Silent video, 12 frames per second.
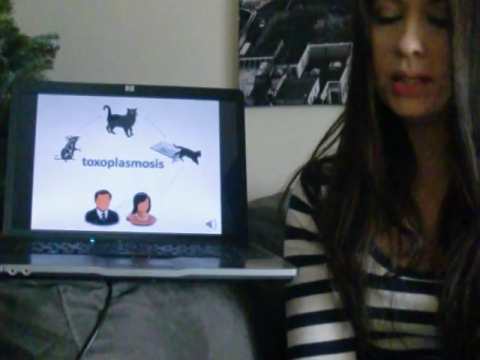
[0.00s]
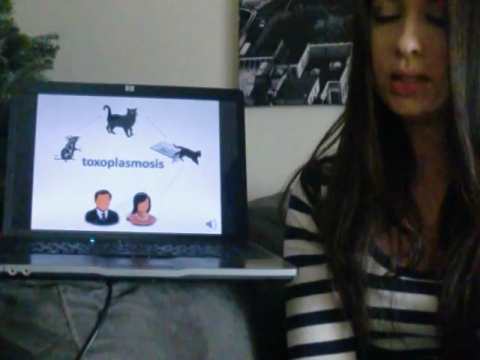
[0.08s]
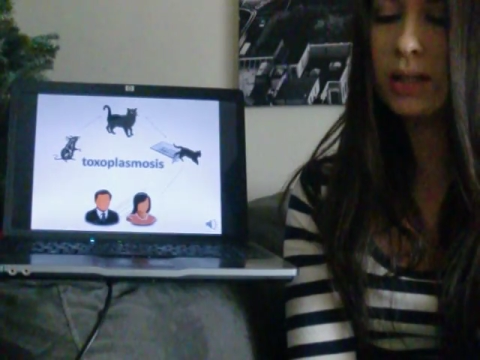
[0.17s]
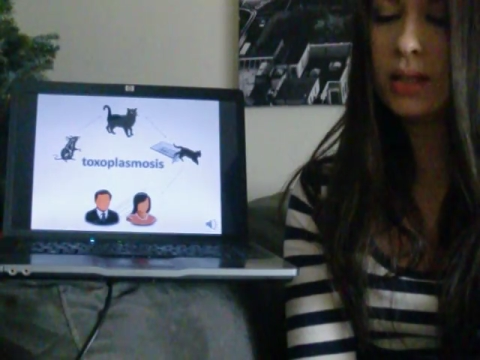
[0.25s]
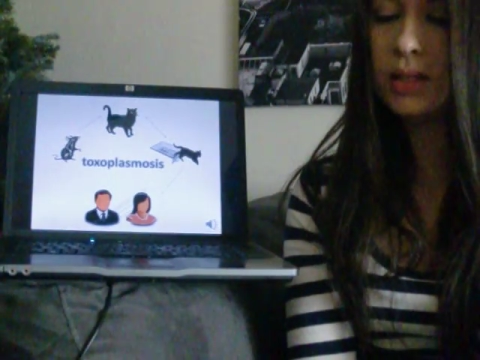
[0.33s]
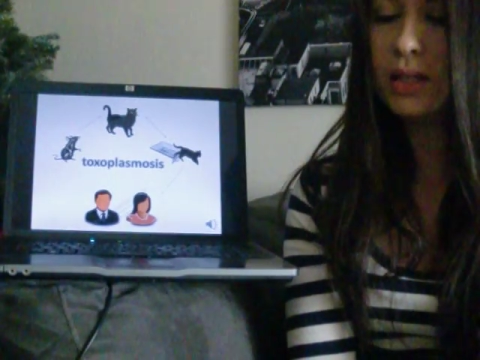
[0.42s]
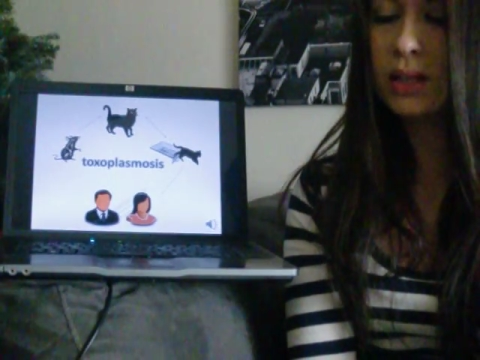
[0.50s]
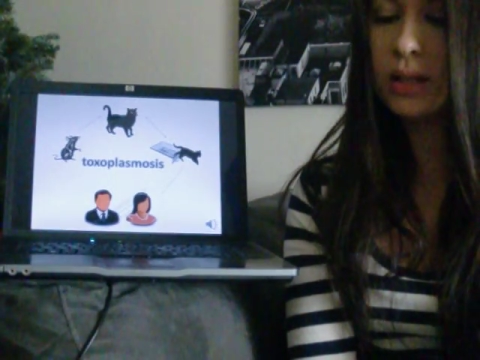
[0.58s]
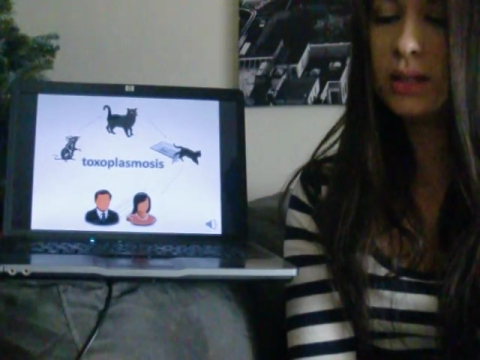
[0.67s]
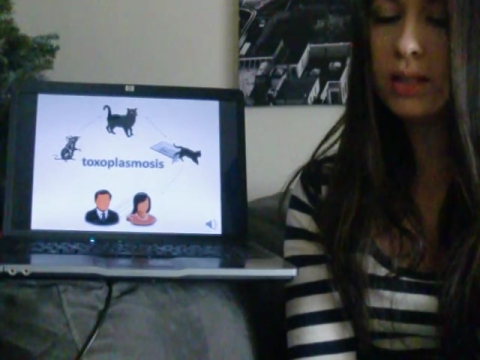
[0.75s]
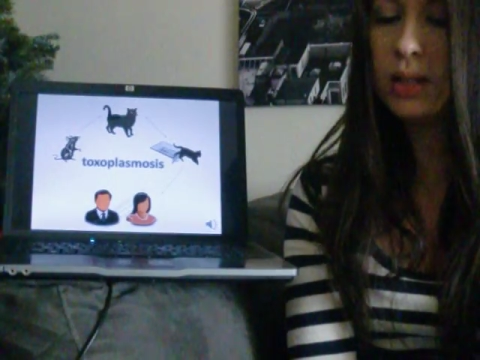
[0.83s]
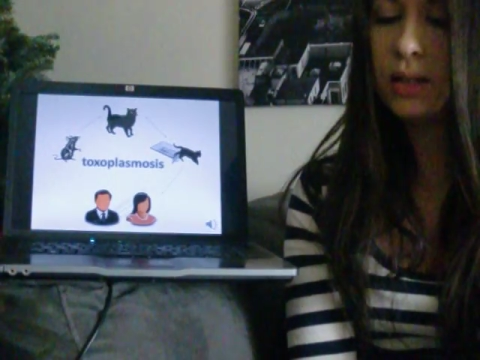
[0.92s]
to
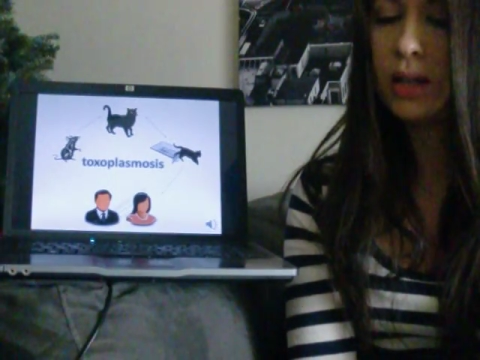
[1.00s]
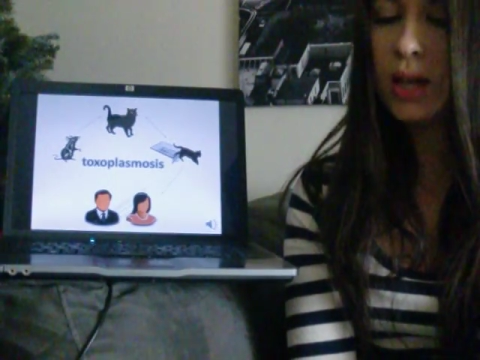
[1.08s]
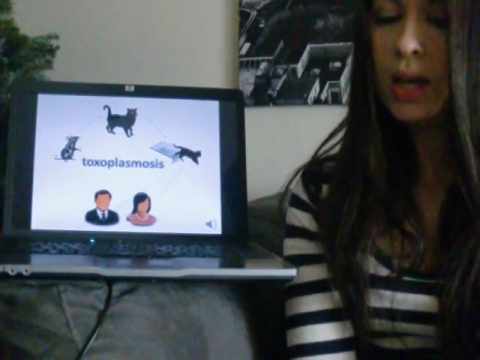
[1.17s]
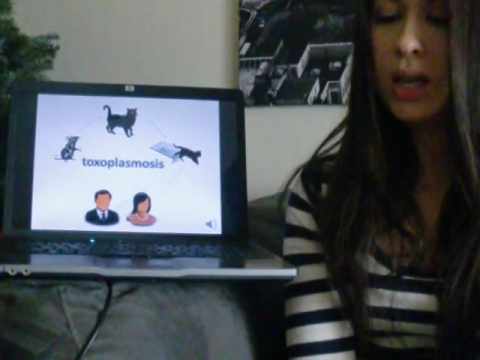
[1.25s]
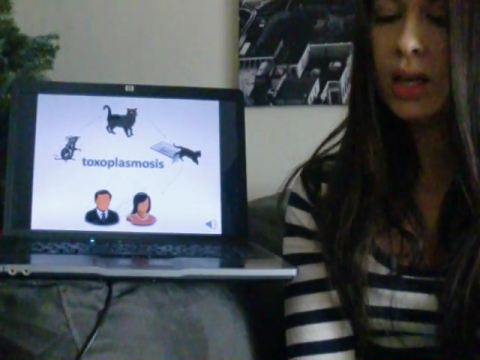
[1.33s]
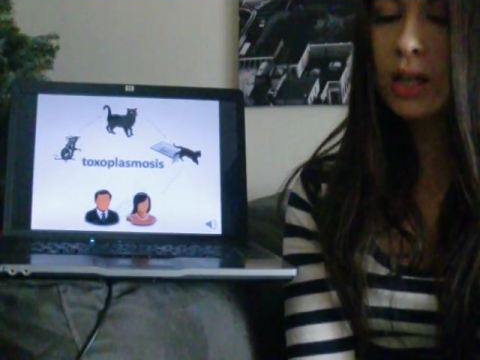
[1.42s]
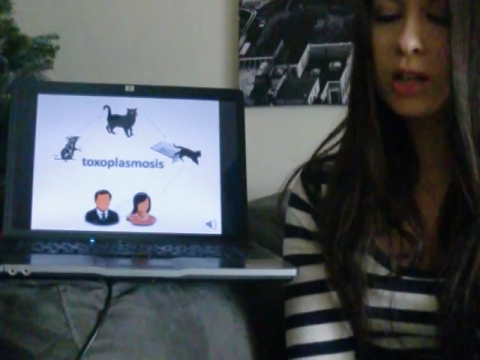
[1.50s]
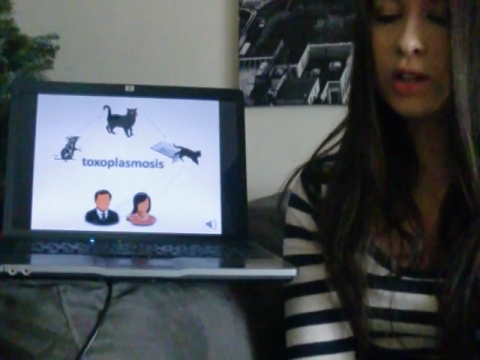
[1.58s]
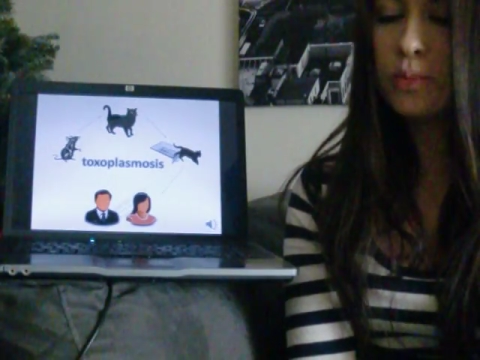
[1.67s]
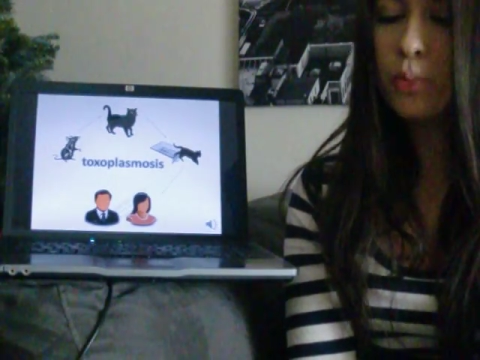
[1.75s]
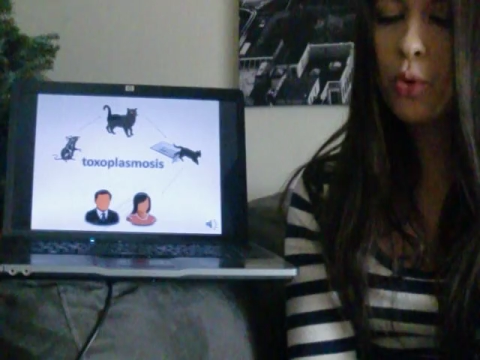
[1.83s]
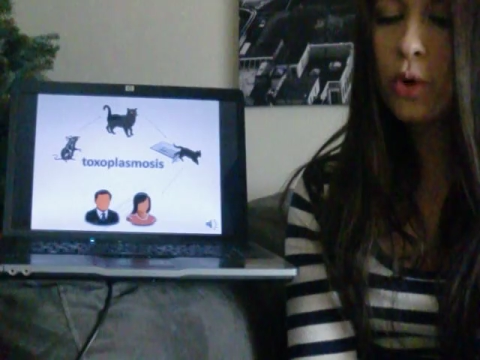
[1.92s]
1919
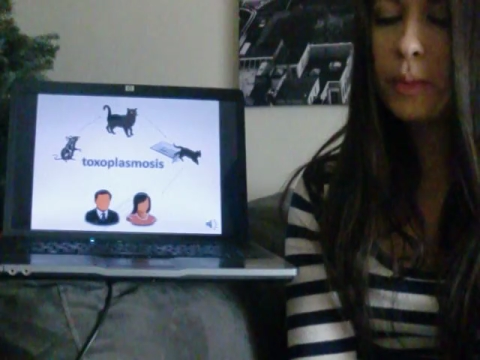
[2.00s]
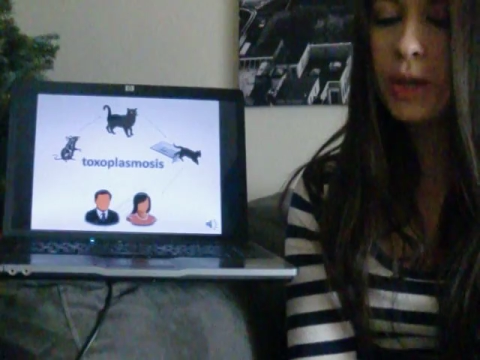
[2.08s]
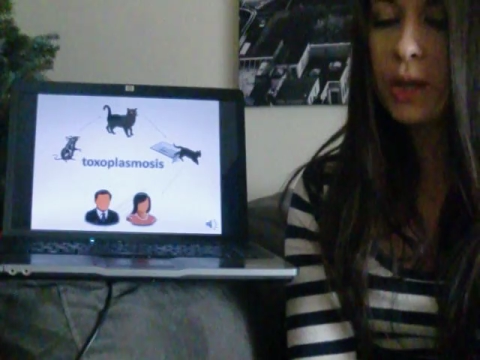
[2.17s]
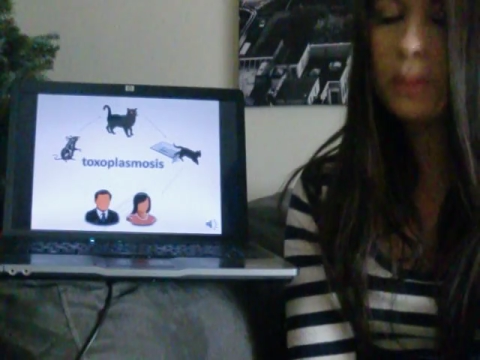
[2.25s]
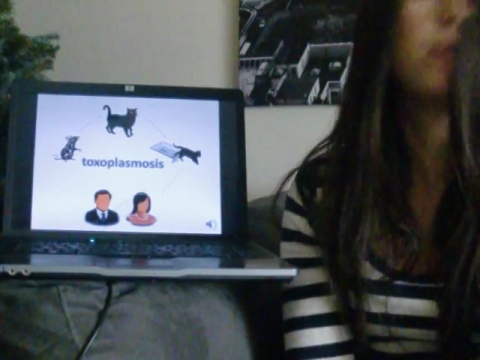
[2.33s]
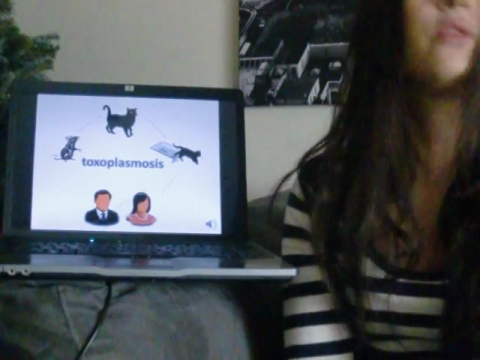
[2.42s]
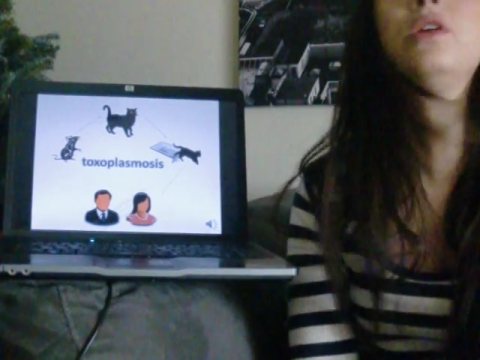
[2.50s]
killed more people